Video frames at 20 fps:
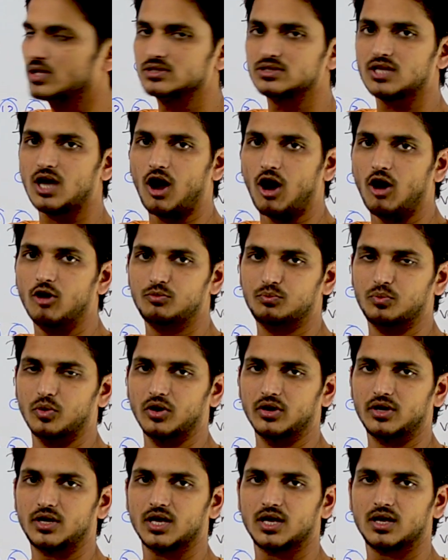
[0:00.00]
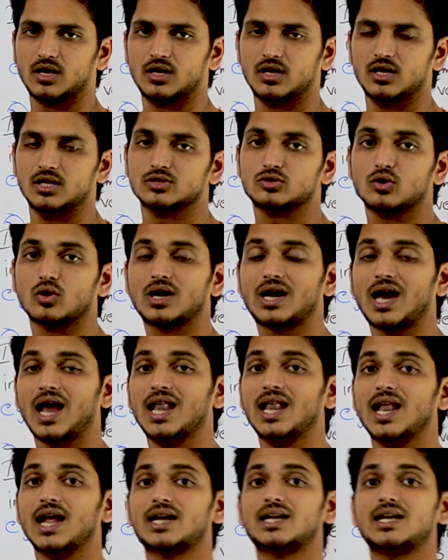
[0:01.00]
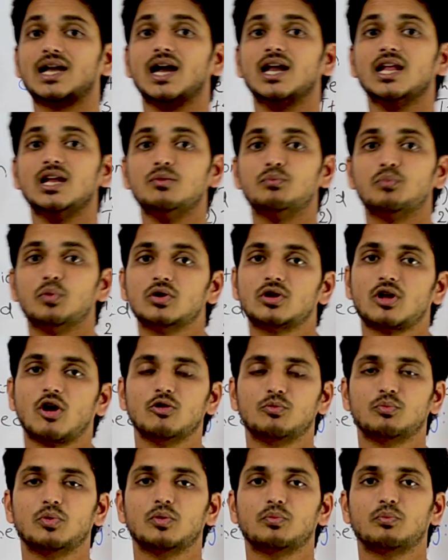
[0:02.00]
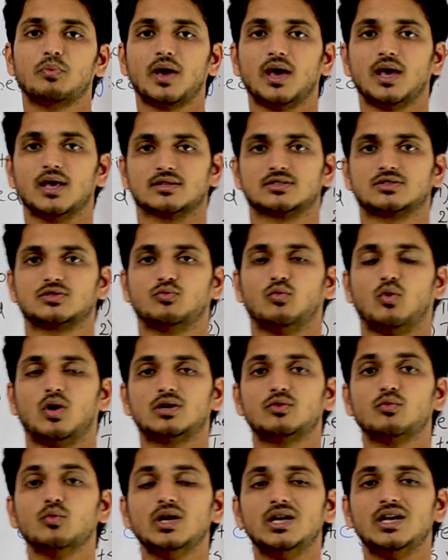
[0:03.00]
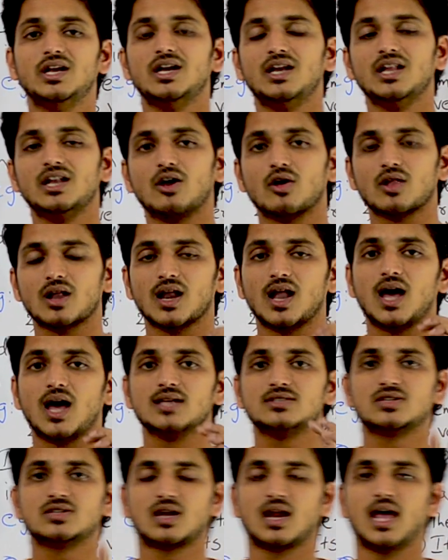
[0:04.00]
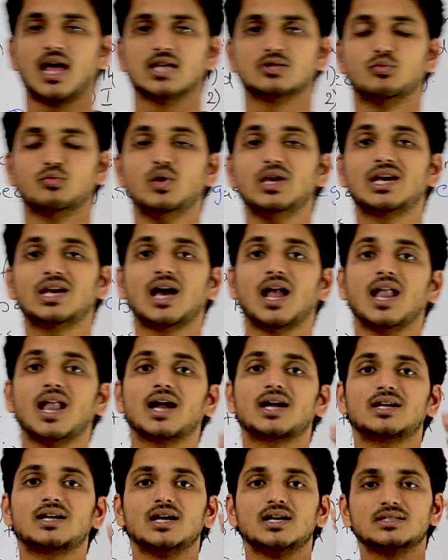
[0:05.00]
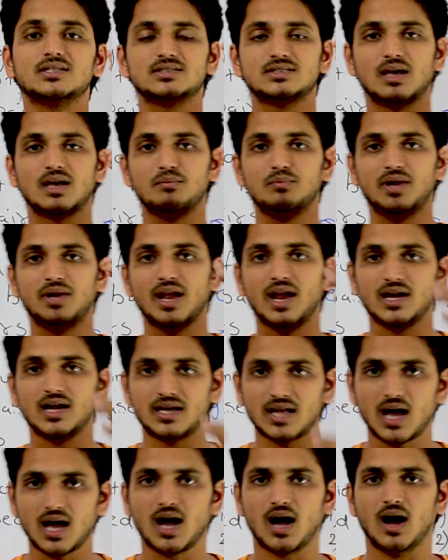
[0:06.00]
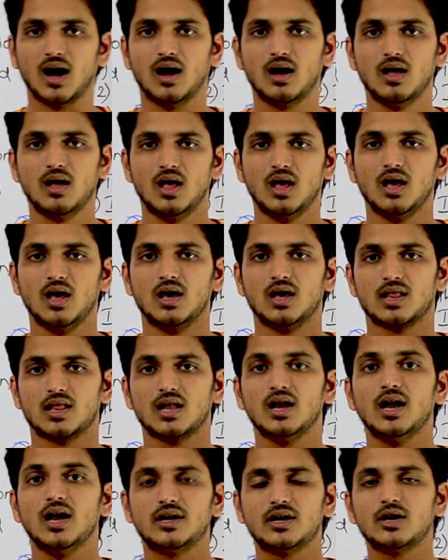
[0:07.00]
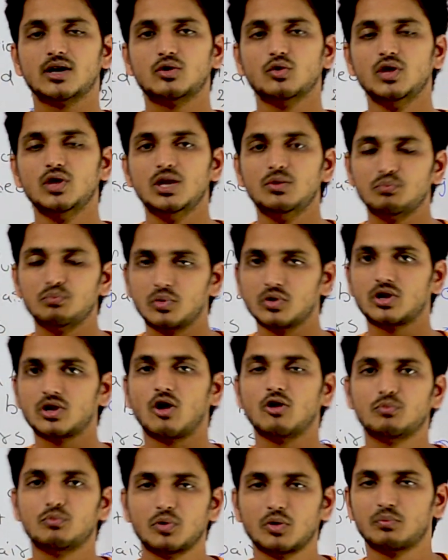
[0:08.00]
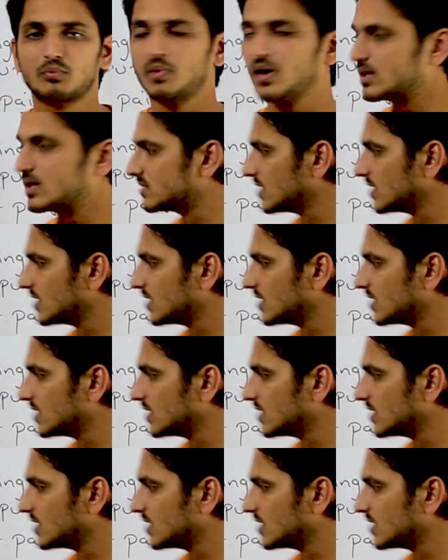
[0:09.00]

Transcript: is the output. So collected input output pairs, what we did in our last class, we collected some data related to input output pairs,